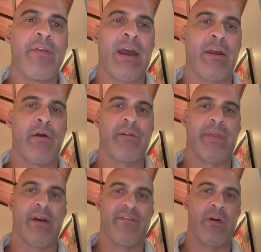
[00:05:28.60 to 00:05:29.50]
that goes in
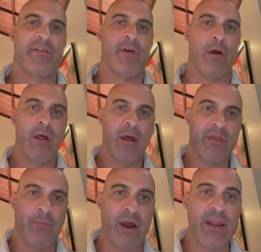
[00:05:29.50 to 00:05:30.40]
there? First of all,
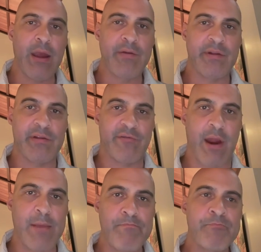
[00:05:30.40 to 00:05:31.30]
the money goes to
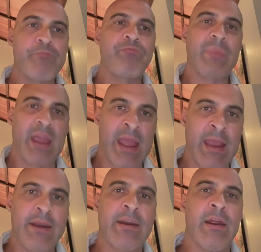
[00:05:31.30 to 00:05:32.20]
Stripe,
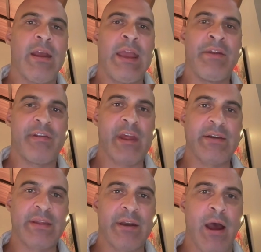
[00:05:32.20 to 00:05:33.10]
and it's
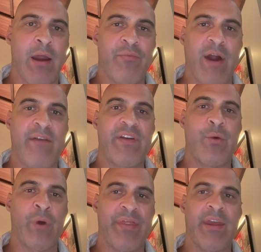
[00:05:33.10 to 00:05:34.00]
sent to the nonprofit
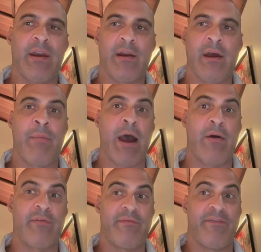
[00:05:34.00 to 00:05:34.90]
within
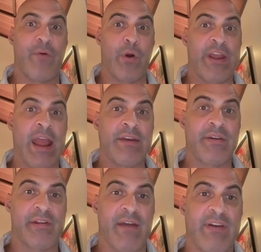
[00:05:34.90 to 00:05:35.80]
about 48
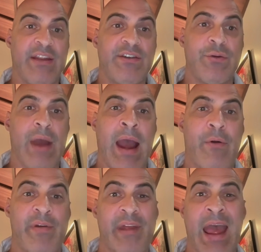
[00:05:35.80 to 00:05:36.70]
to 72
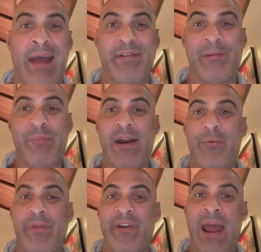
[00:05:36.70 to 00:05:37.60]
hours, as
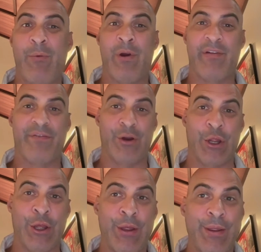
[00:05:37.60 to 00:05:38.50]
compared with
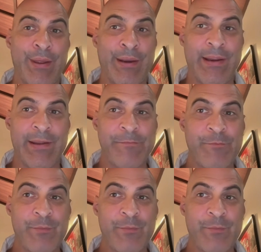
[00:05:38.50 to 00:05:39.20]
NetworkForGood.